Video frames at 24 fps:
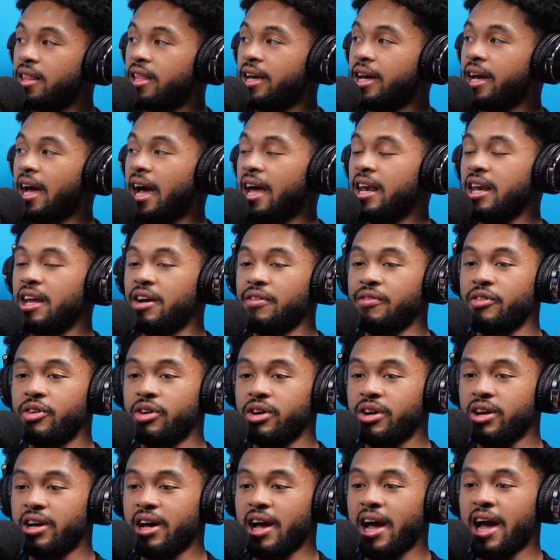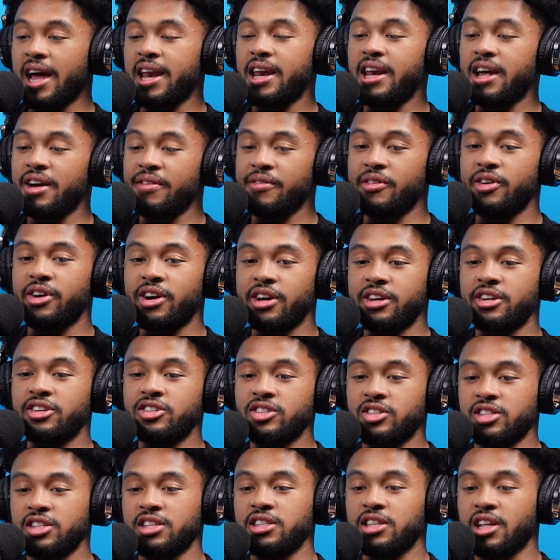Like I I'm never, out. I never out.
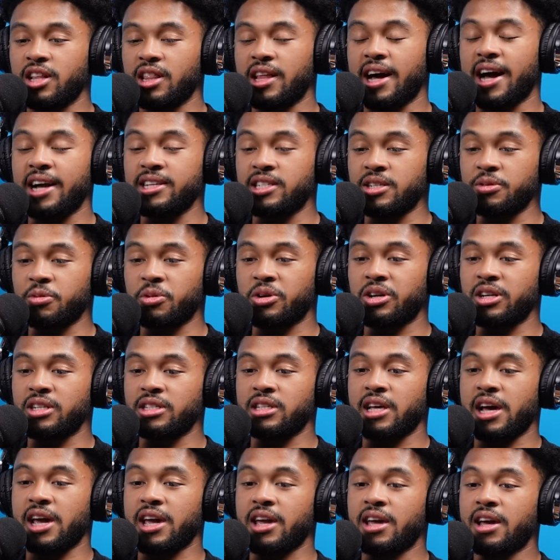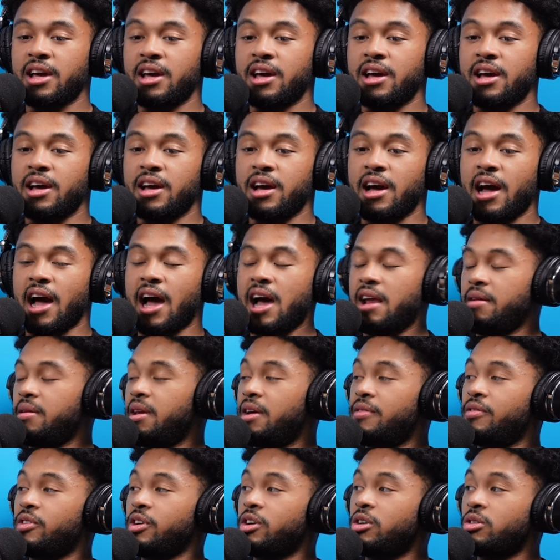understood the logic where it's like, I
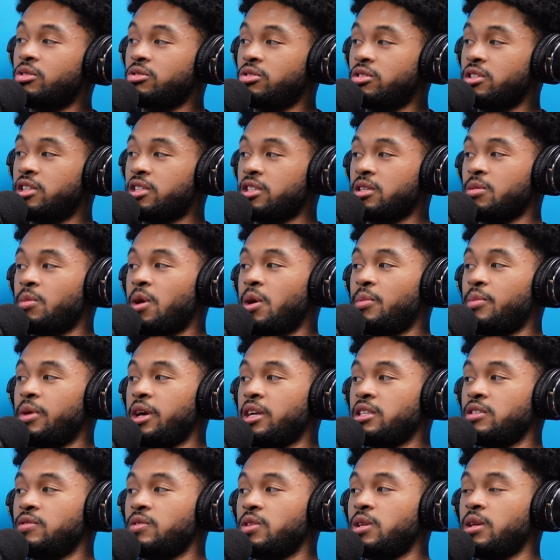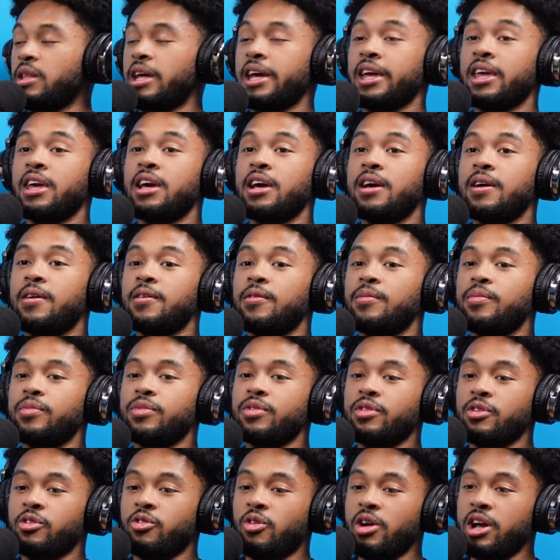never gonna snitch on my man's. If you did. Like,
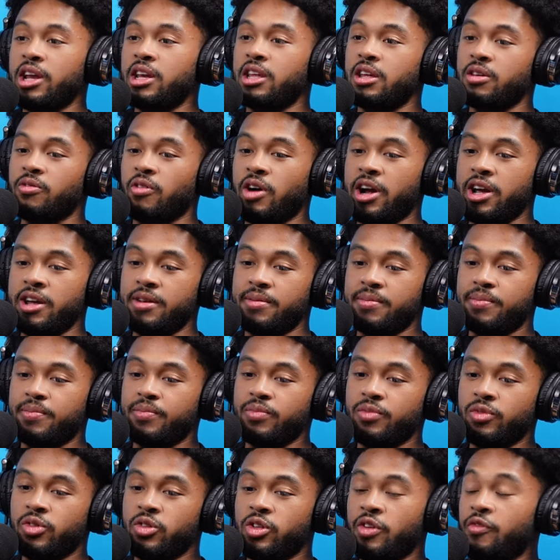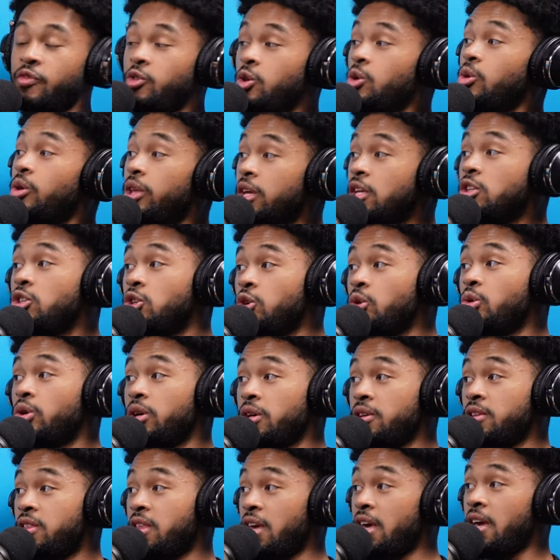granted, right? If you didn't do a
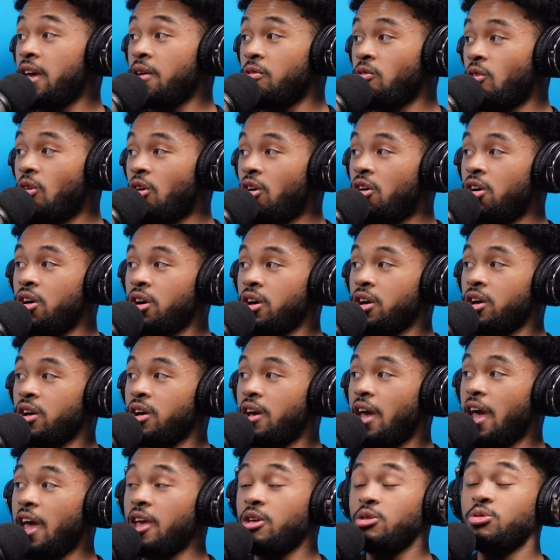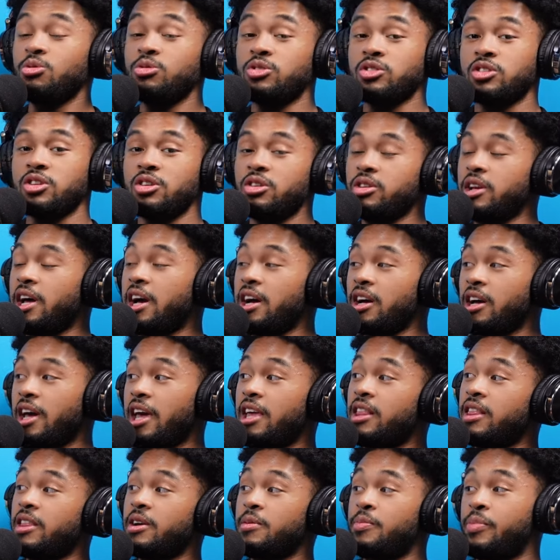thing wrong mm-hmm. and you still not,
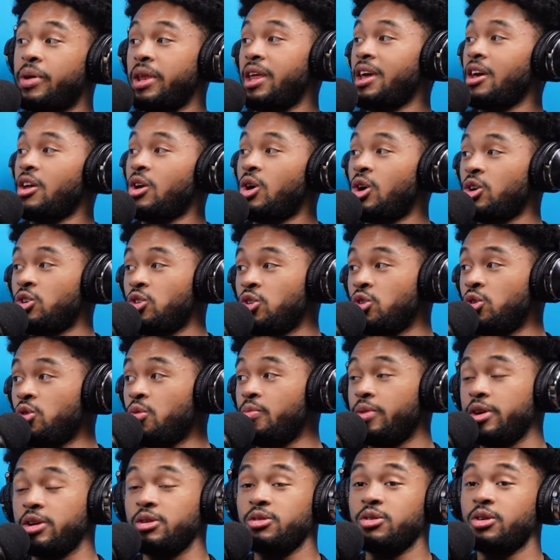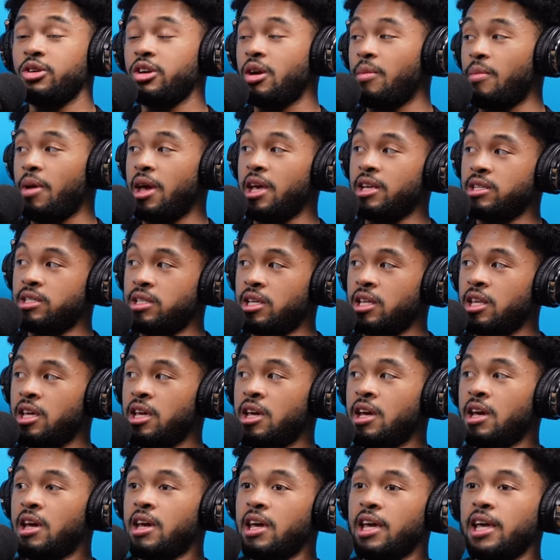and they're pinning it on you, but you know your man's did it,
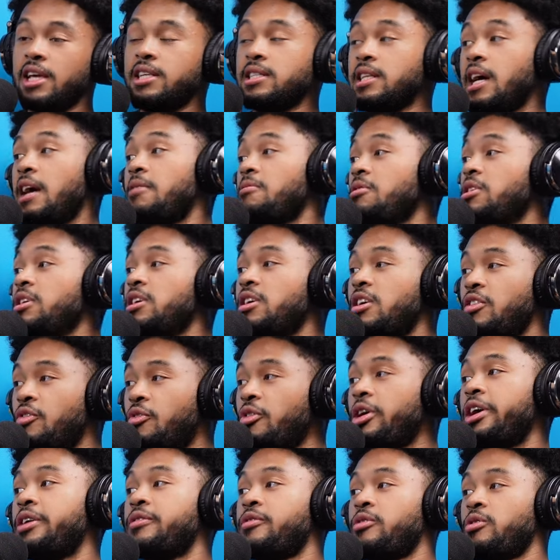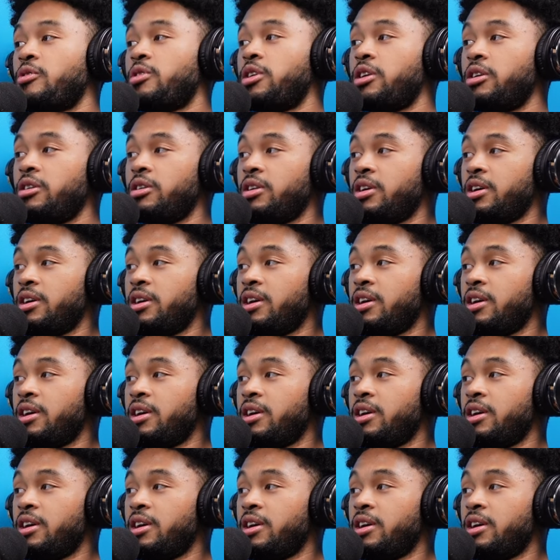he's not really your friend for real.